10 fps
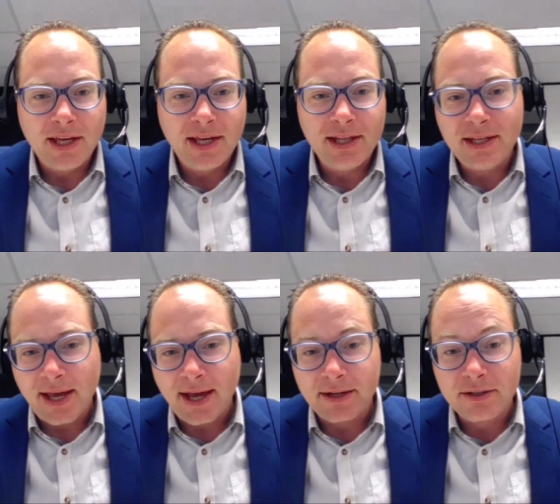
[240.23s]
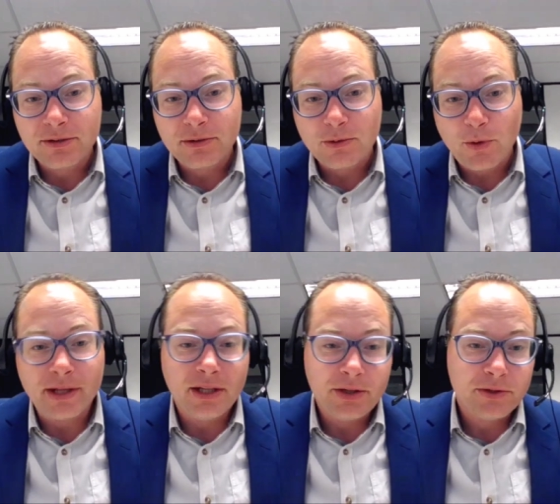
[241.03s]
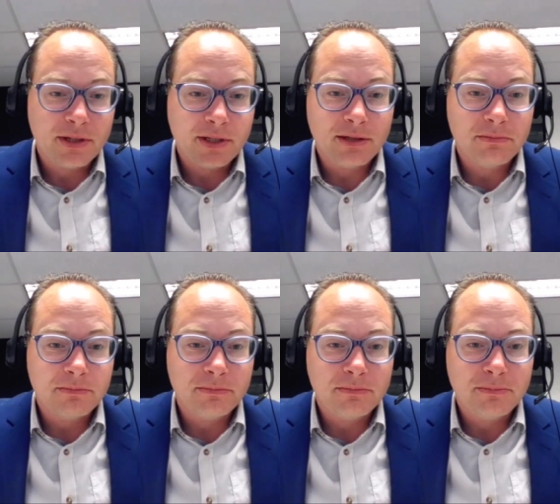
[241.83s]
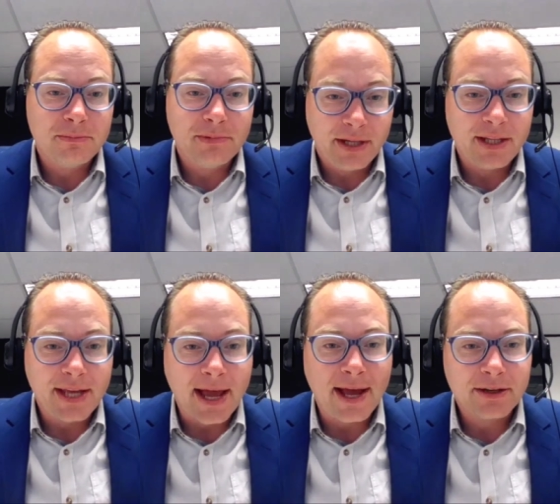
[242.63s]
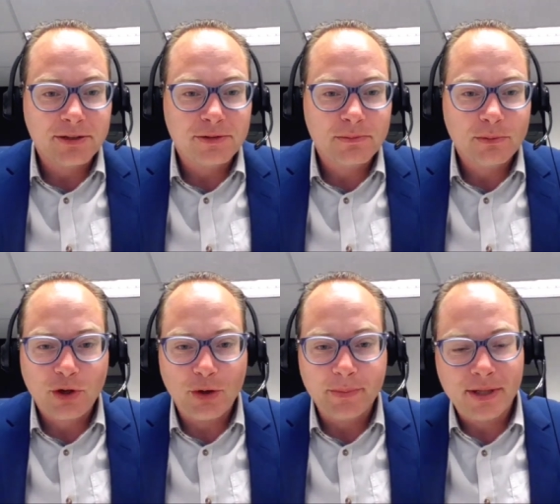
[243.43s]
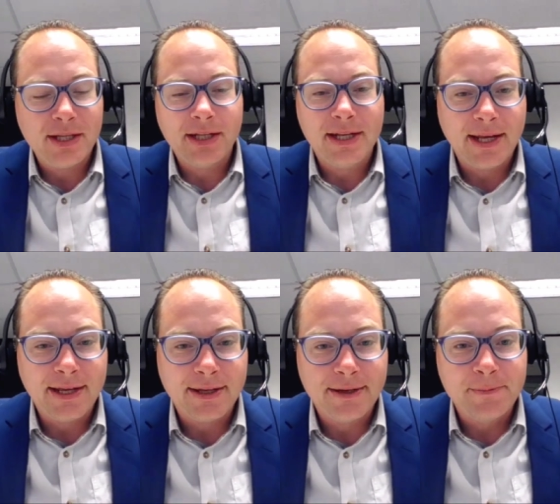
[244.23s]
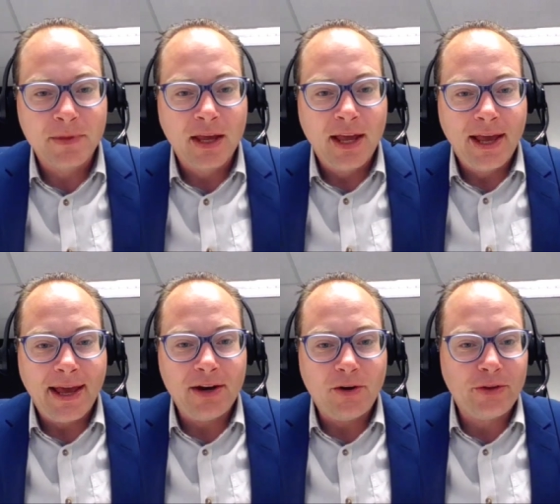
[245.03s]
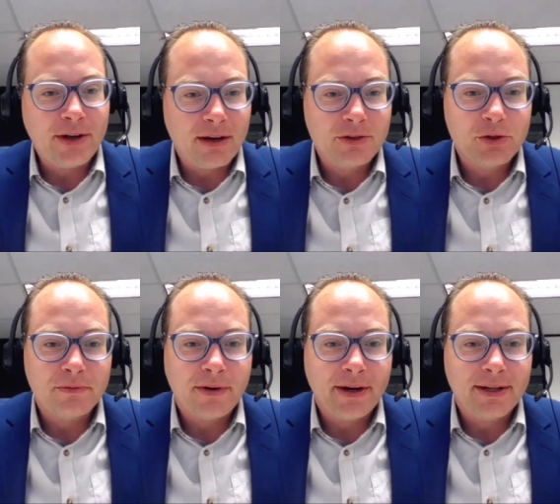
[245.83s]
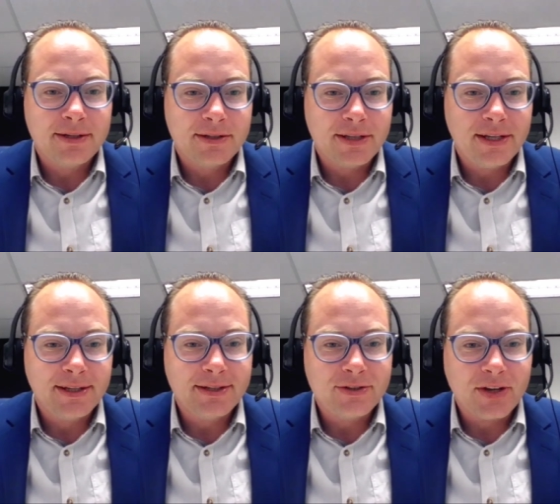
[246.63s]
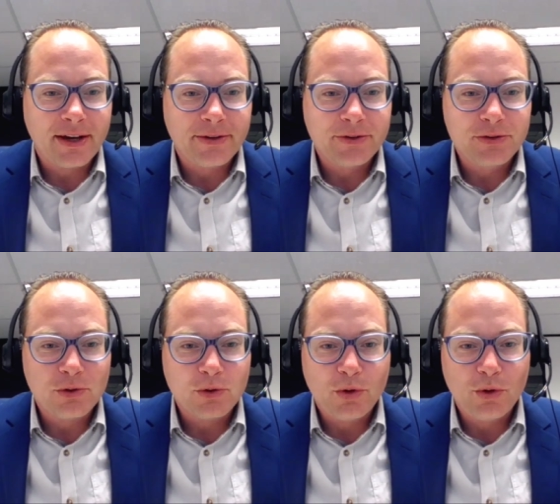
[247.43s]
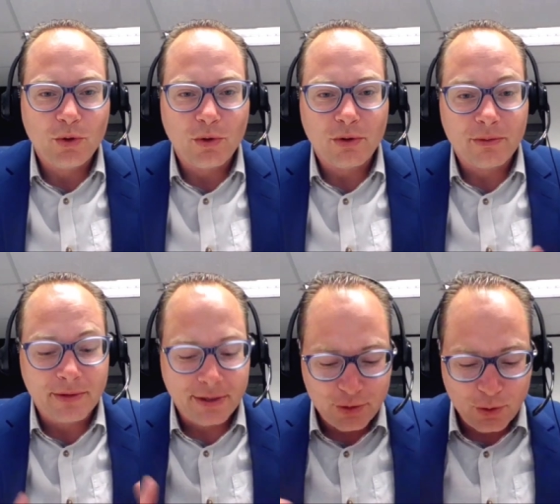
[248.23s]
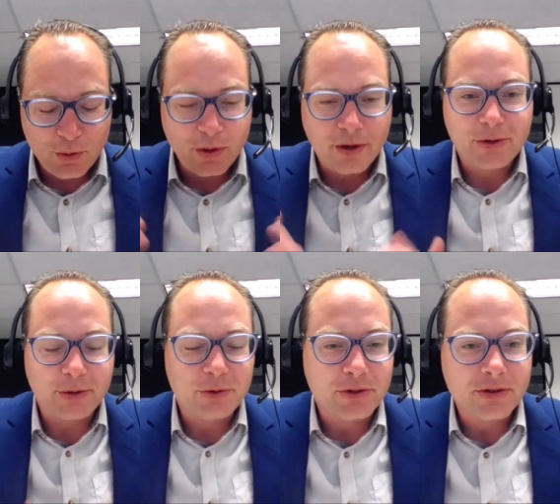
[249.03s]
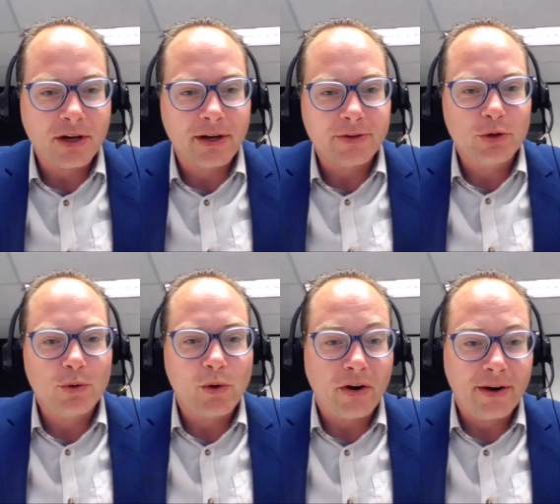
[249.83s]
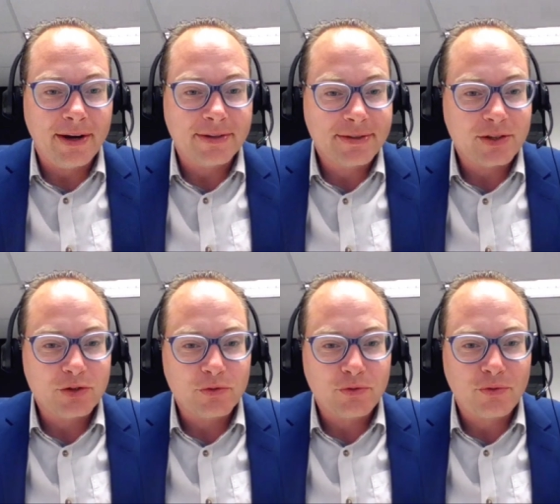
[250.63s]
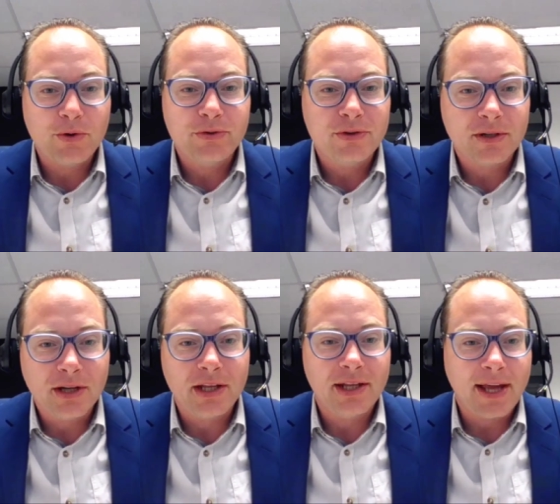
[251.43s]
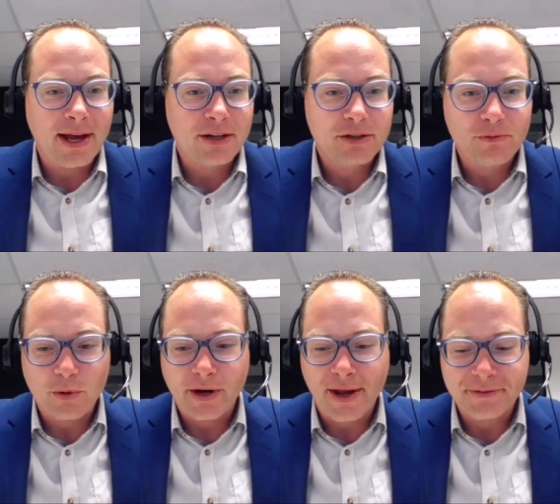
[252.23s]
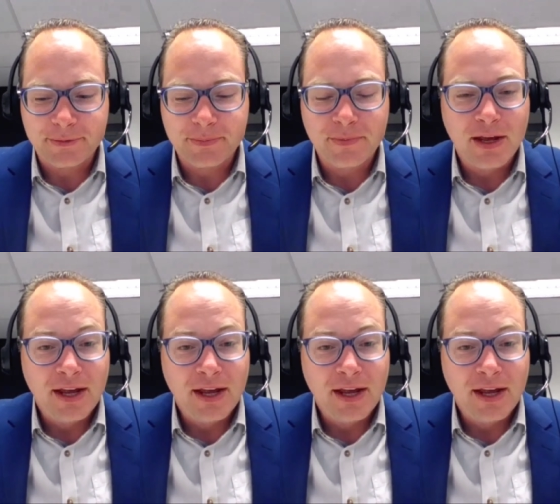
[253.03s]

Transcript: in the act, quite literally in the act, completely naked. And all the gods are invited to see these gods who, these two adulterous gods who are, in a sense, frozen in the act of orgasm,